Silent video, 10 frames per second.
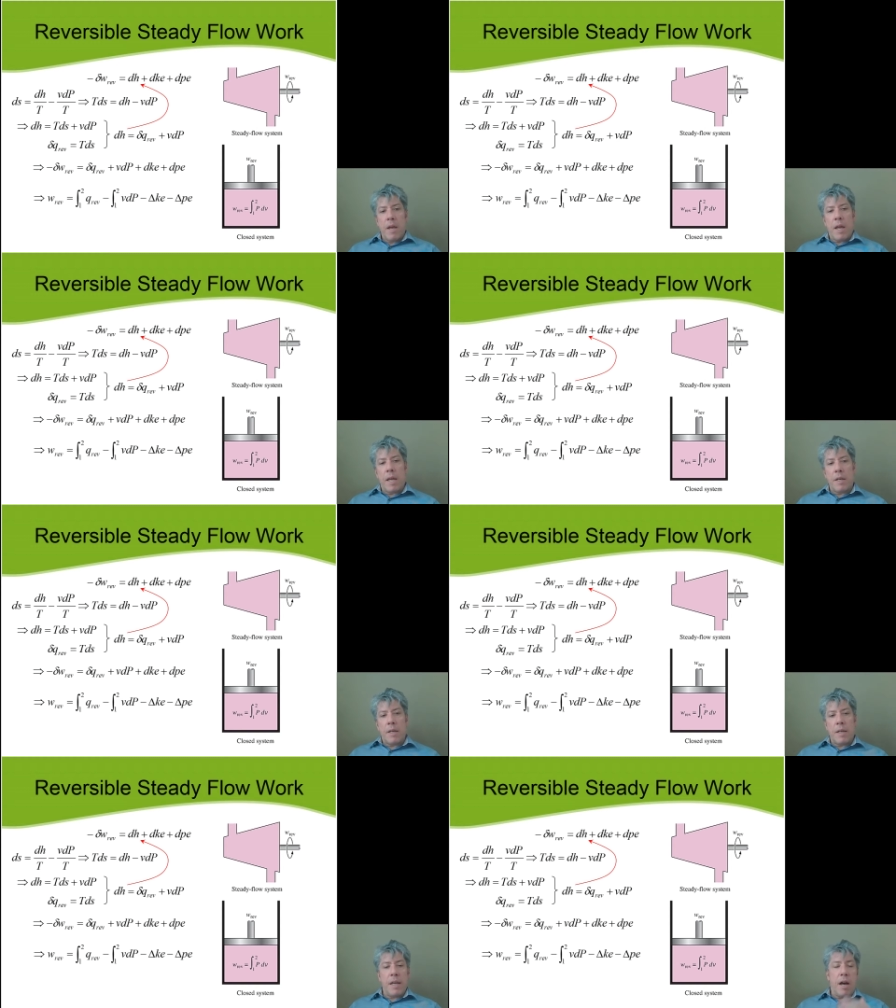And
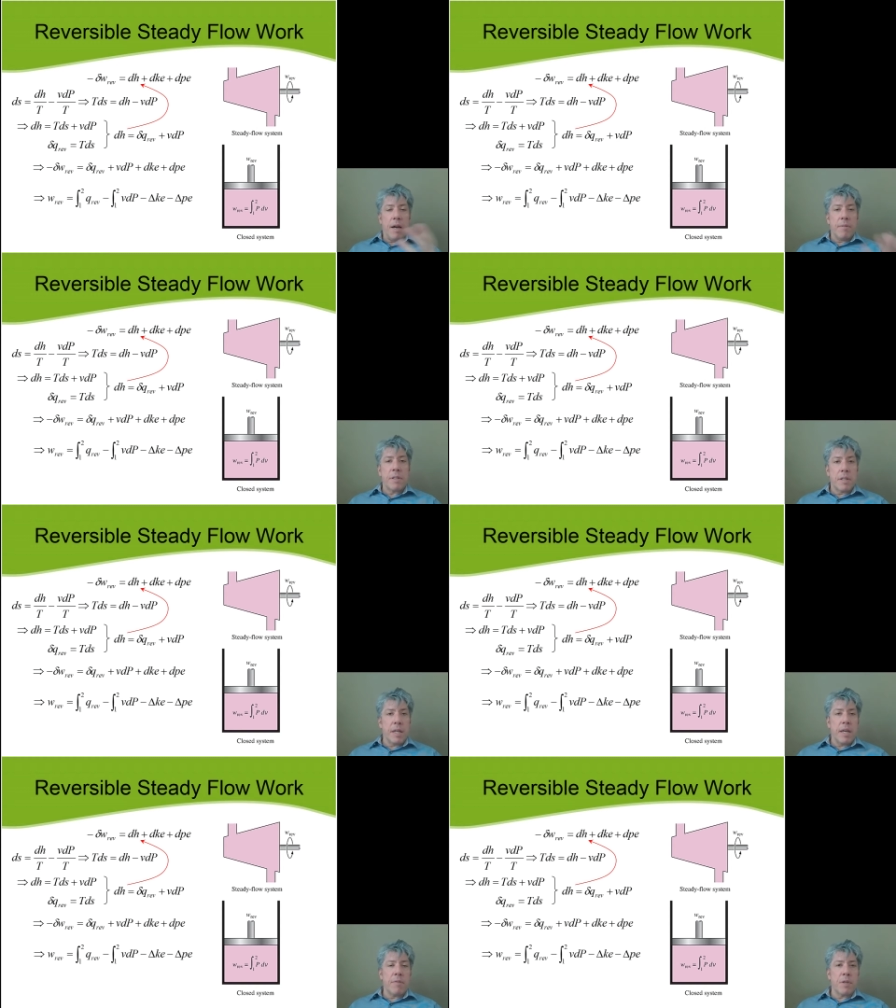it,
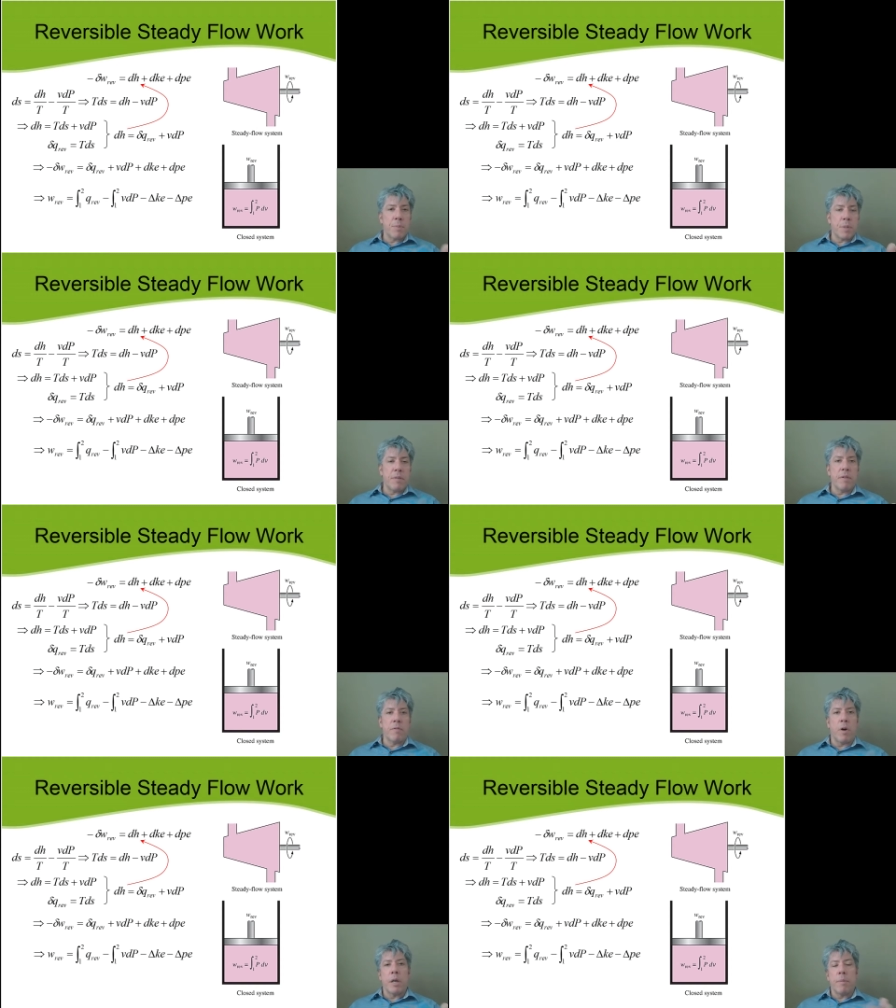obviously, if the specific
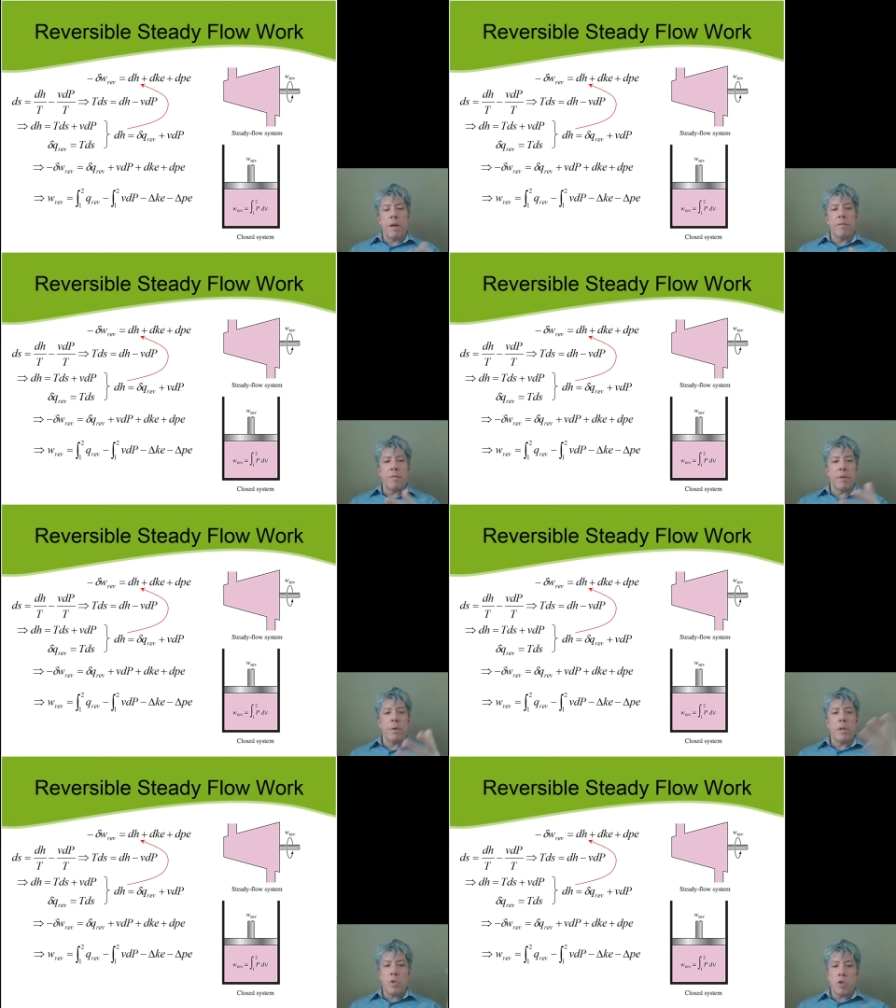volume of the
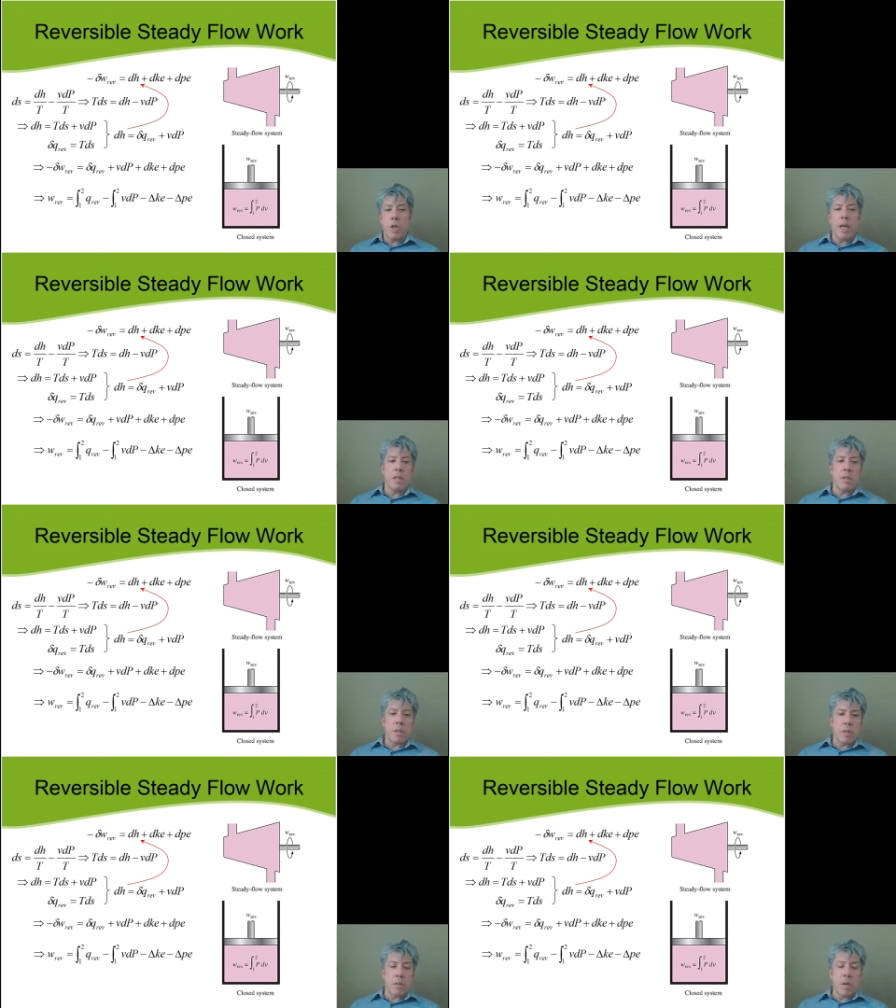fluid
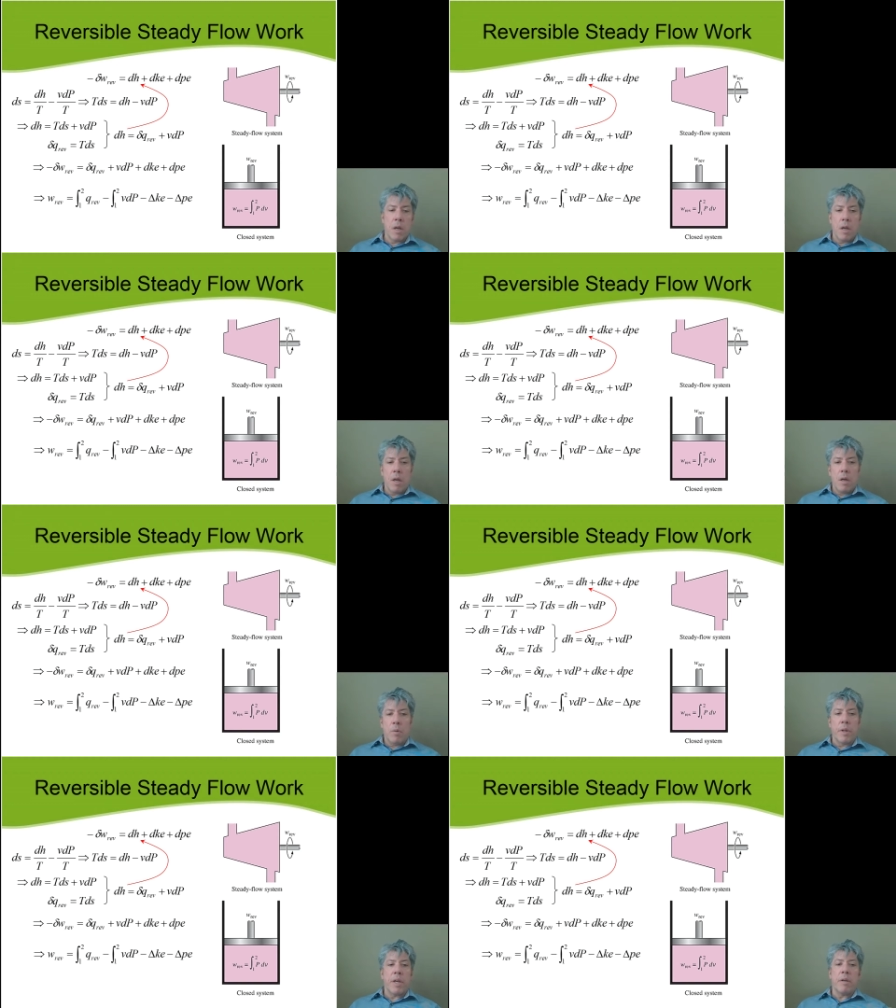changes,
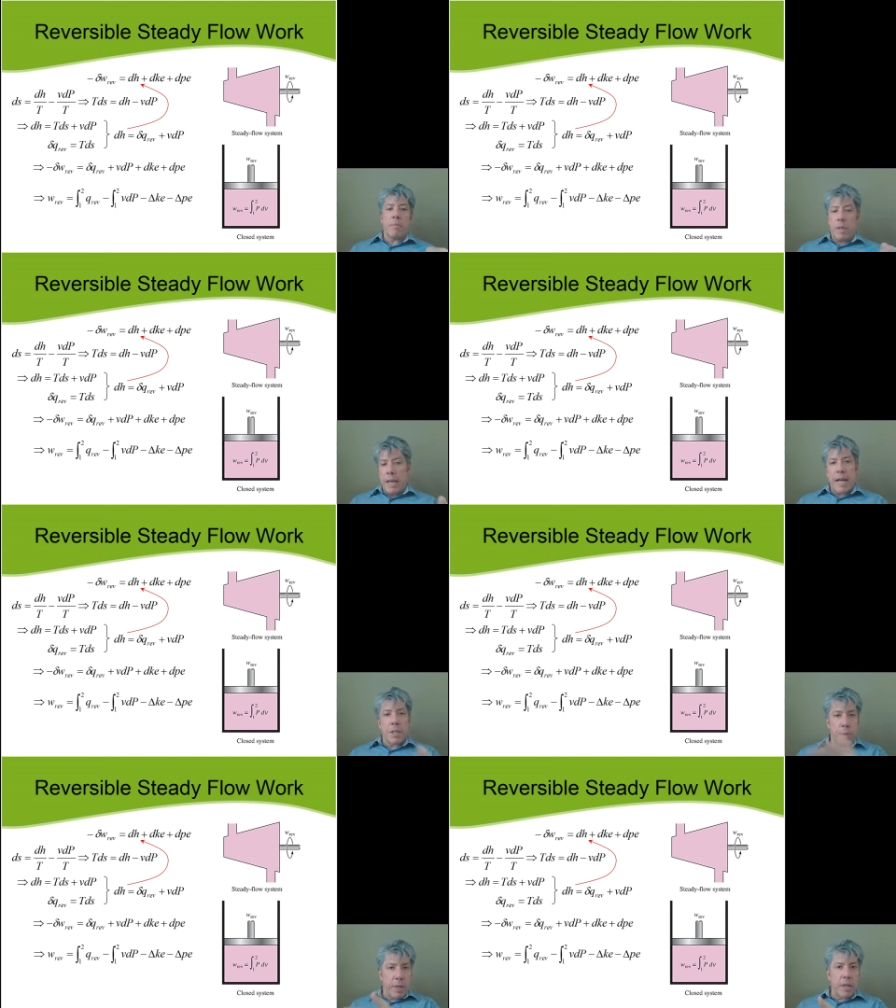well then it
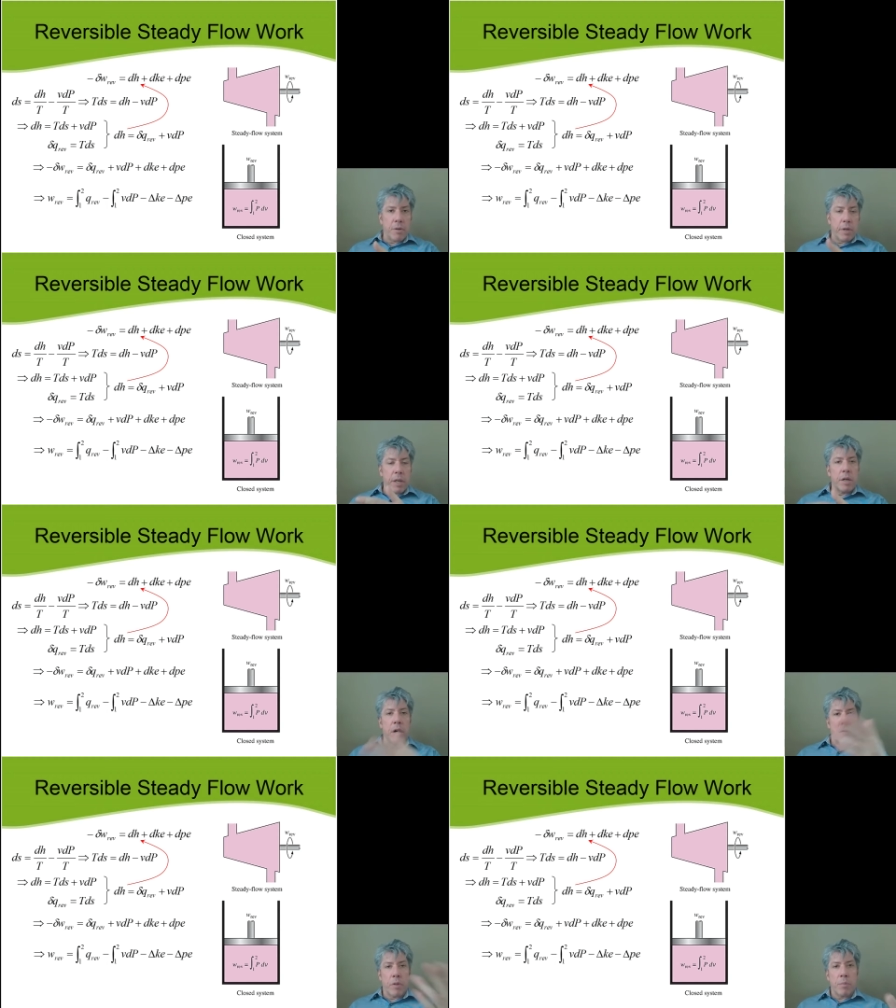has to be integrated
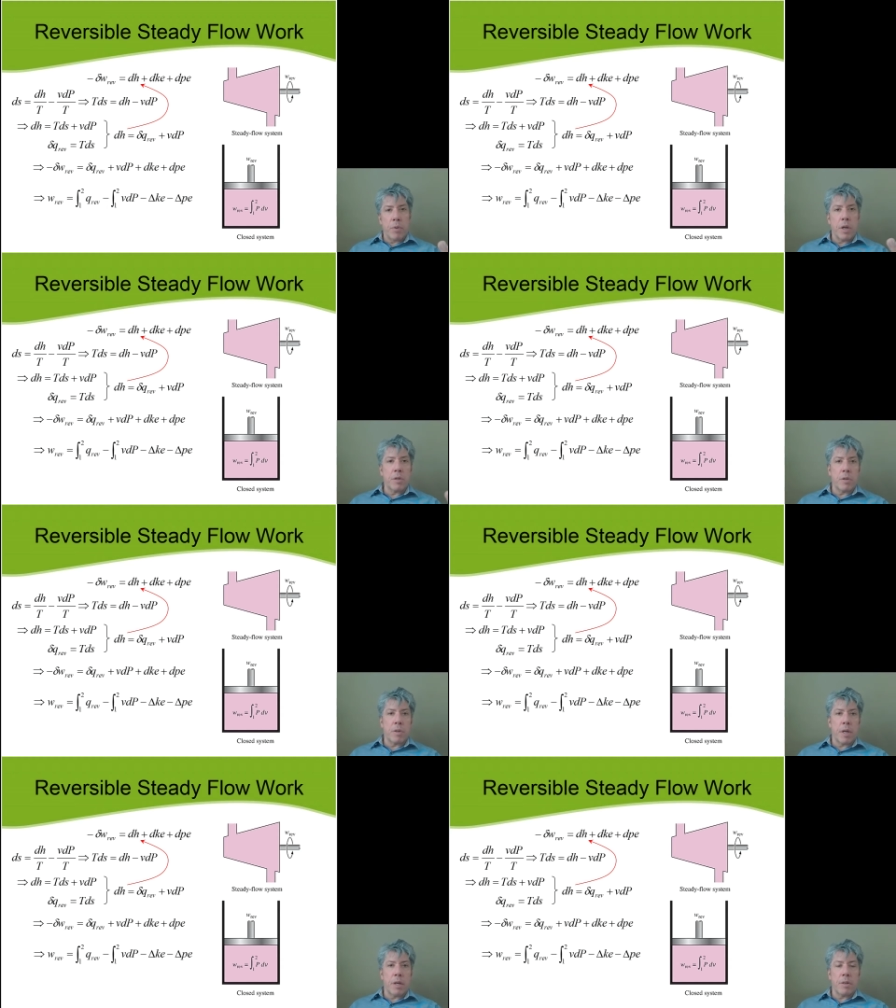over the pressure
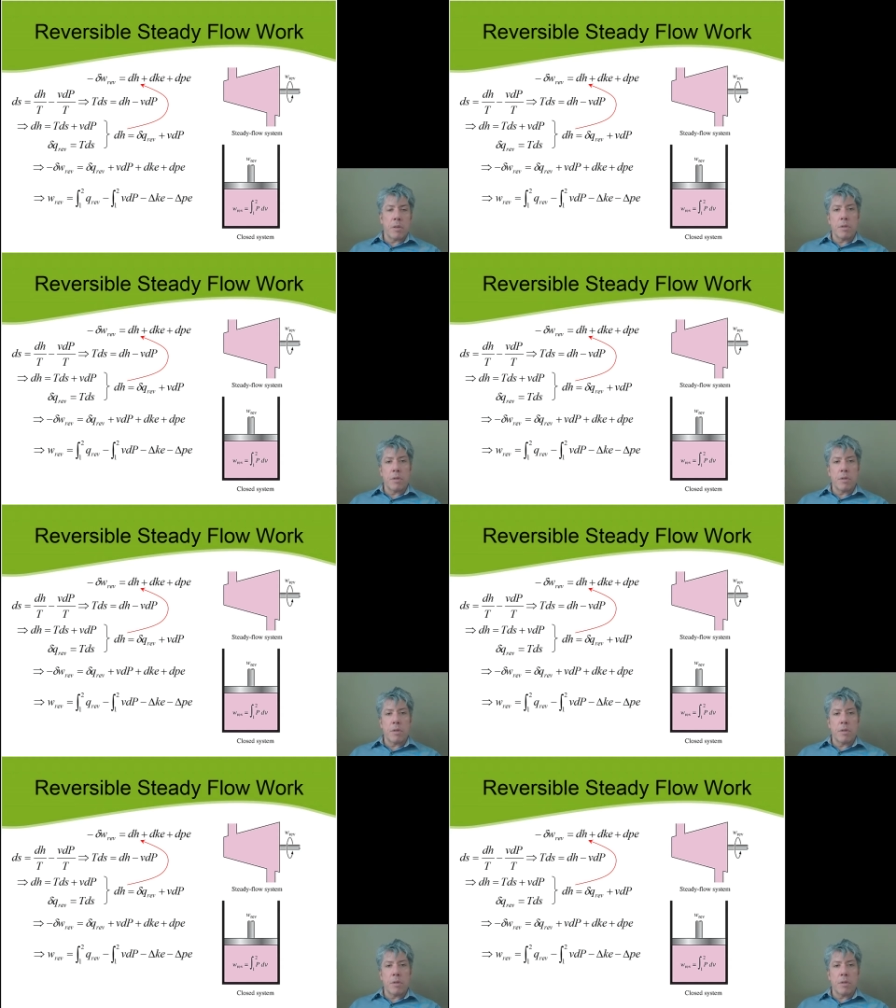change.